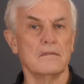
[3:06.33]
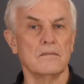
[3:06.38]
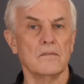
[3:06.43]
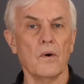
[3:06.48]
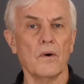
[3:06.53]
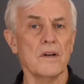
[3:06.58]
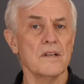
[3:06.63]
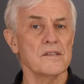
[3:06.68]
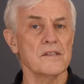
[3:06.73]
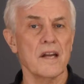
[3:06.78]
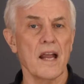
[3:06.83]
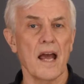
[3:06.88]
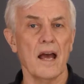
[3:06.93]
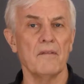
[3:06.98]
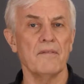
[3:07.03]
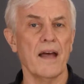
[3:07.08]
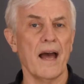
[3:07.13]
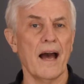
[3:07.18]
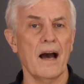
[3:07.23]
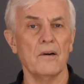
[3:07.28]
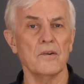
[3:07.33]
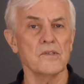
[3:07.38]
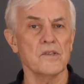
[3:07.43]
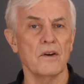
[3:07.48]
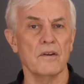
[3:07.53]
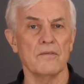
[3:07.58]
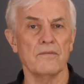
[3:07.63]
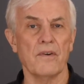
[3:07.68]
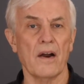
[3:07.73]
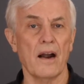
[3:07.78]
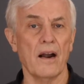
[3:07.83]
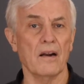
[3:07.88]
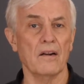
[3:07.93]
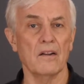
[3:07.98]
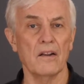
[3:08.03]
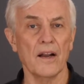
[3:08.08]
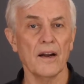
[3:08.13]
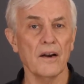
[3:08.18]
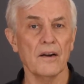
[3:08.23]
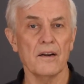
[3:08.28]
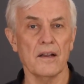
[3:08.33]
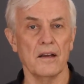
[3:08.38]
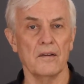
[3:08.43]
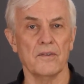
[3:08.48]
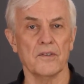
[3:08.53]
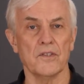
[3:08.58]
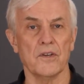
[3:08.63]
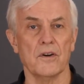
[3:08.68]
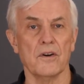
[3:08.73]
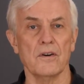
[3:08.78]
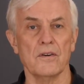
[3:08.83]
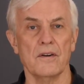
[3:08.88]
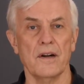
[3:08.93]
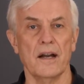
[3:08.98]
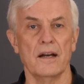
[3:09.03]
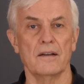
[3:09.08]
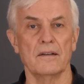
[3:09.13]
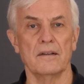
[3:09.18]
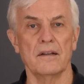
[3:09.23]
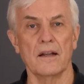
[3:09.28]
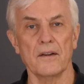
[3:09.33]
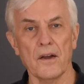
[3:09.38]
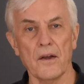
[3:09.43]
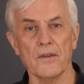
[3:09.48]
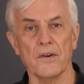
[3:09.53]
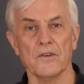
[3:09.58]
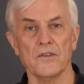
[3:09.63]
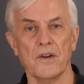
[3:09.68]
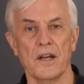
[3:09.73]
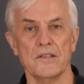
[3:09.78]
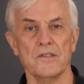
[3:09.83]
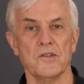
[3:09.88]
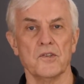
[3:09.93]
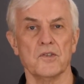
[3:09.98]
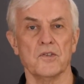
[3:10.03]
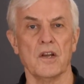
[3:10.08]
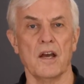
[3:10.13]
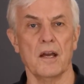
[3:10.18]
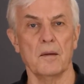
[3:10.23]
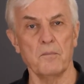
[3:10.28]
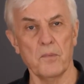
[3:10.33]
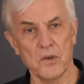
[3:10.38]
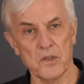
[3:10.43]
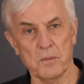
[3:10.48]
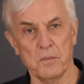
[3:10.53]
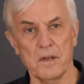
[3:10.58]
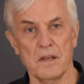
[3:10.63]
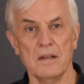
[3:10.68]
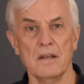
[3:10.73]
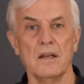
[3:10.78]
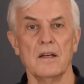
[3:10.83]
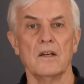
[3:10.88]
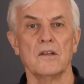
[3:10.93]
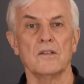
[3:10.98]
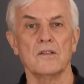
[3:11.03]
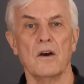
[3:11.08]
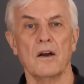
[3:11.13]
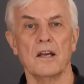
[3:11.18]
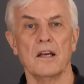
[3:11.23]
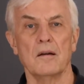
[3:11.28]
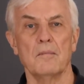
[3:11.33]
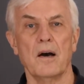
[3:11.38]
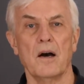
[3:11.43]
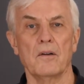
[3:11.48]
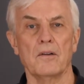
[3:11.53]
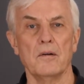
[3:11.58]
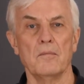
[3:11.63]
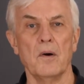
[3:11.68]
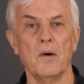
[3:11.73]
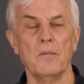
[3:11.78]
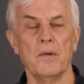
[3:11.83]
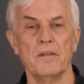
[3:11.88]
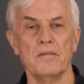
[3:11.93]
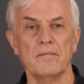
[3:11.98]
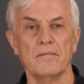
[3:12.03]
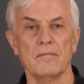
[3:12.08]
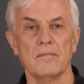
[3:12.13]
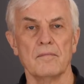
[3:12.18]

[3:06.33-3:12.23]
nor does it have the house on fire clarity of a turnaround, another transition type which we'll be talking about in a moment.